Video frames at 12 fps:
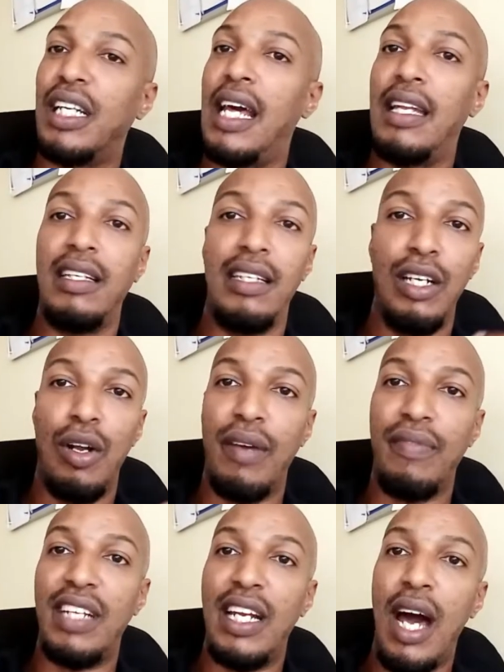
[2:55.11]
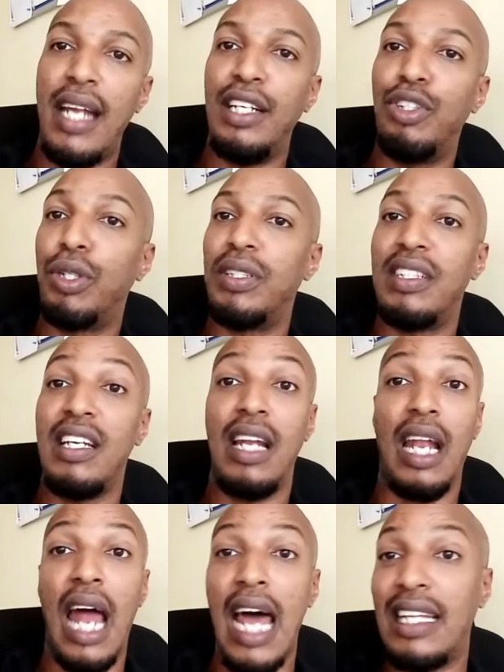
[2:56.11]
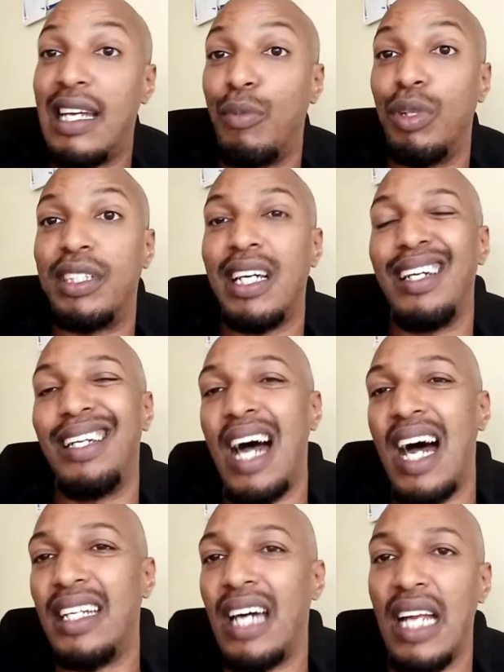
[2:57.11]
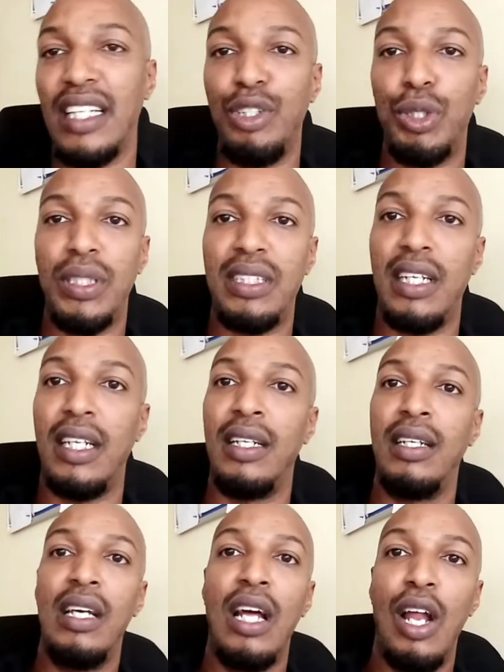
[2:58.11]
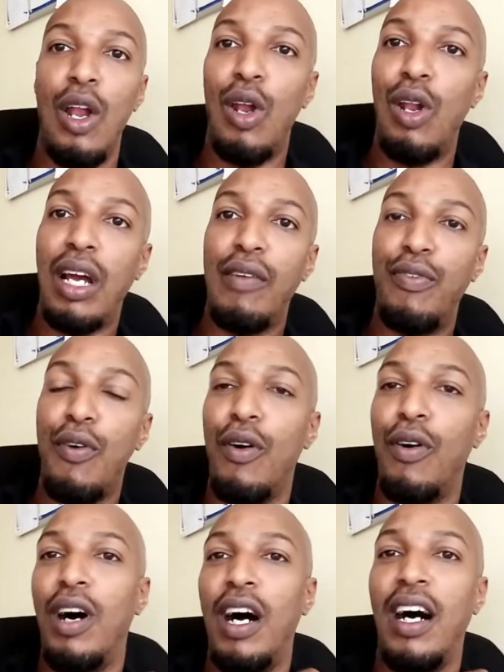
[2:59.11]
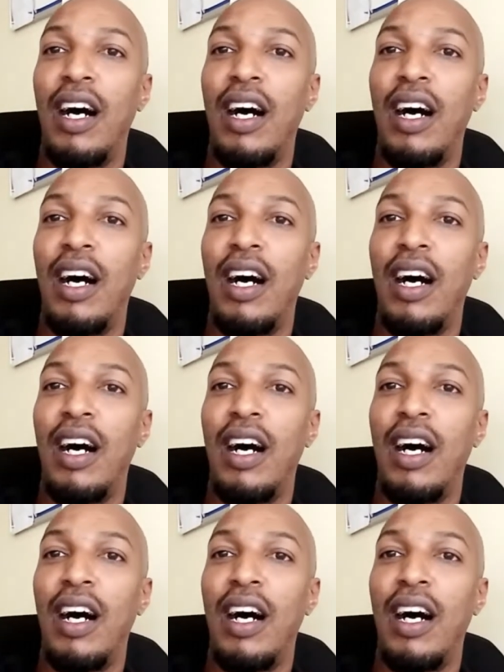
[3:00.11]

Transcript: And then, you know, if they're not interested, a lot of them will tell you, no, I'm not interested, looking for